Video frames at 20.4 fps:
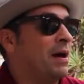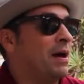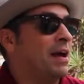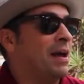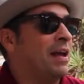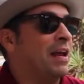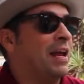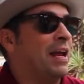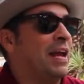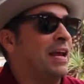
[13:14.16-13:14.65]

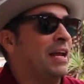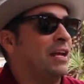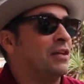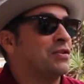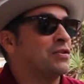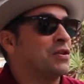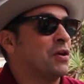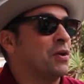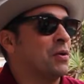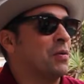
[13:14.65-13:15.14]
But
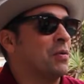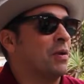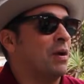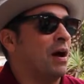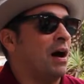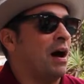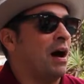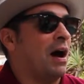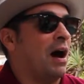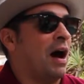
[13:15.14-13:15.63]
and
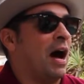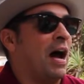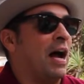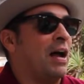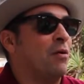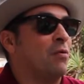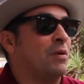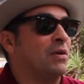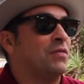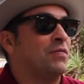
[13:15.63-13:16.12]
so
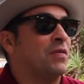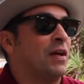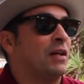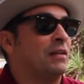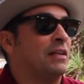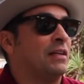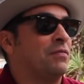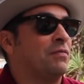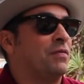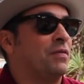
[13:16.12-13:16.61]
I
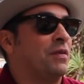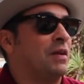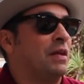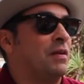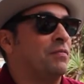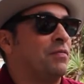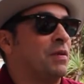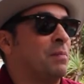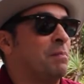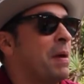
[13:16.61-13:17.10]
always felt
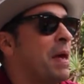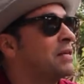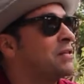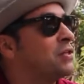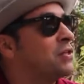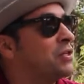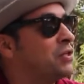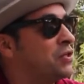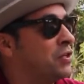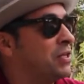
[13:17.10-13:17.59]
if
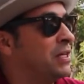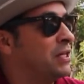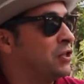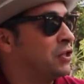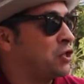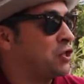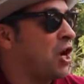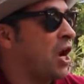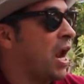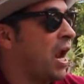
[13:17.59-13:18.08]
the
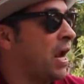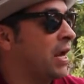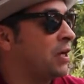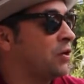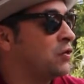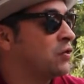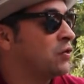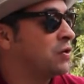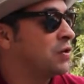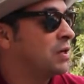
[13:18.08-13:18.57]
message didn't
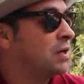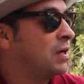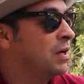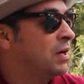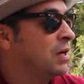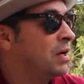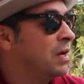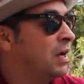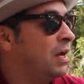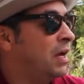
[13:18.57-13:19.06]

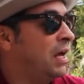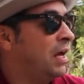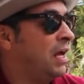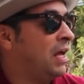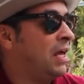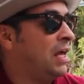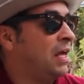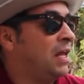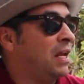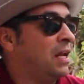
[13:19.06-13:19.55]
change
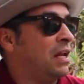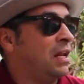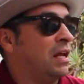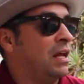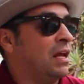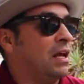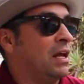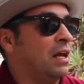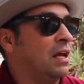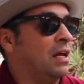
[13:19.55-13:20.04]

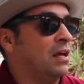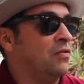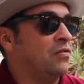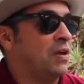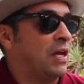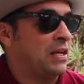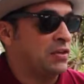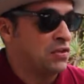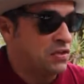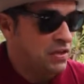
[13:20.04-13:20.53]
and
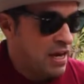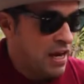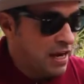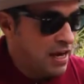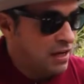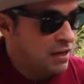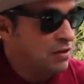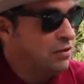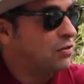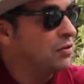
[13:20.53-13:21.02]
they
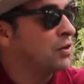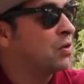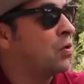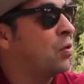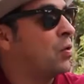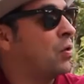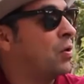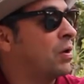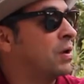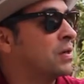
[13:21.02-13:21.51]
stayed
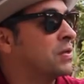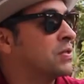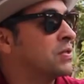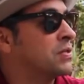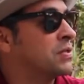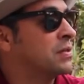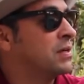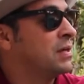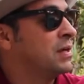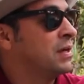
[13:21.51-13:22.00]
the
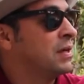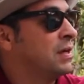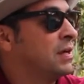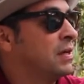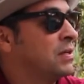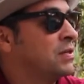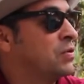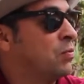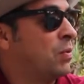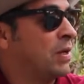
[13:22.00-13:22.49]
course
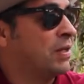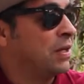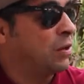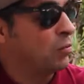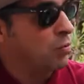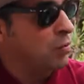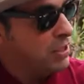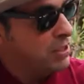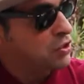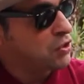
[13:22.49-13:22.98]
to
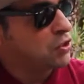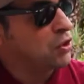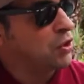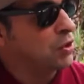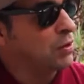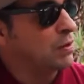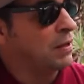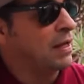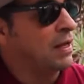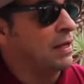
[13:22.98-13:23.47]
what the
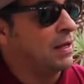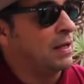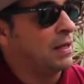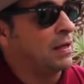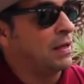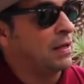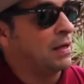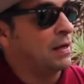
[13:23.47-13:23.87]
original